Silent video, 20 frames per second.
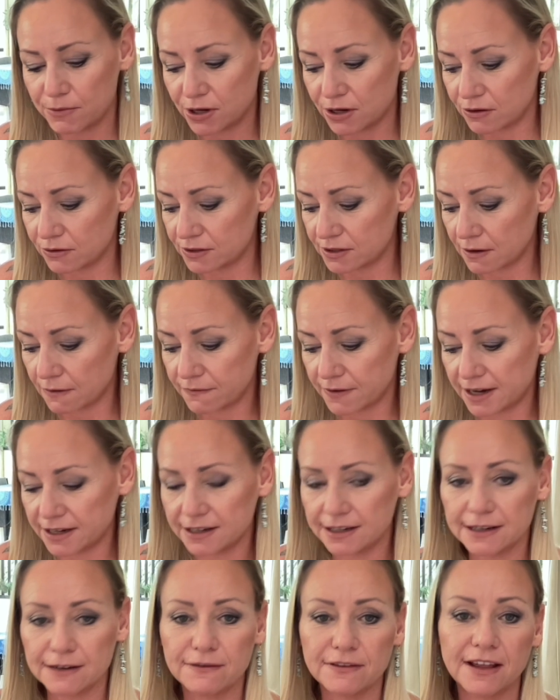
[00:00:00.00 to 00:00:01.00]
You can also find a
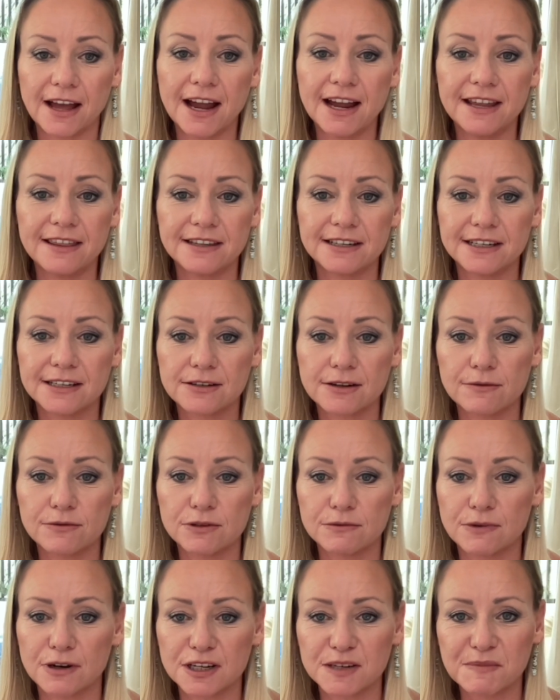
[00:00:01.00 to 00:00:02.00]
link for that in the
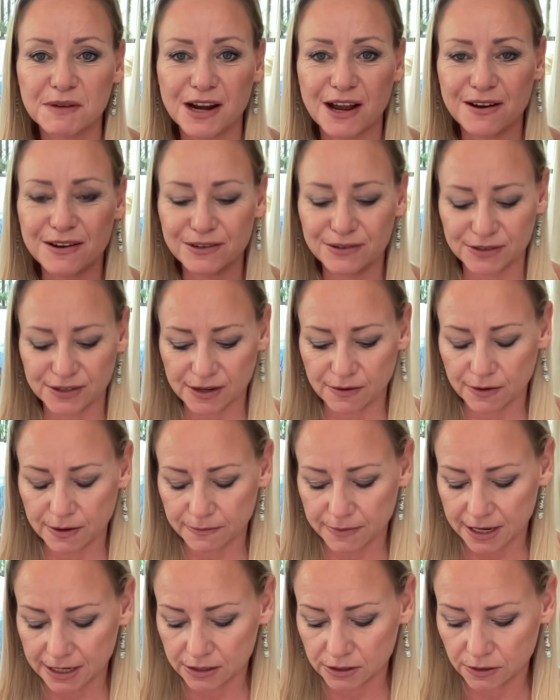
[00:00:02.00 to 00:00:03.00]
description box below and also on
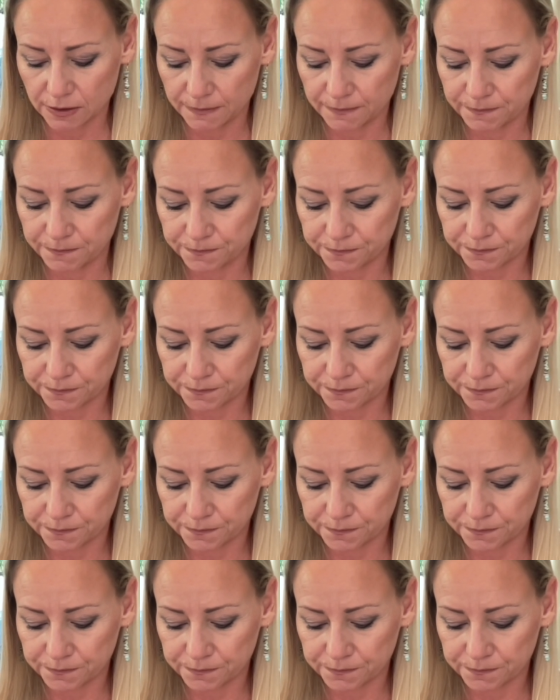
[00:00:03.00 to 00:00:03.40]
up there too.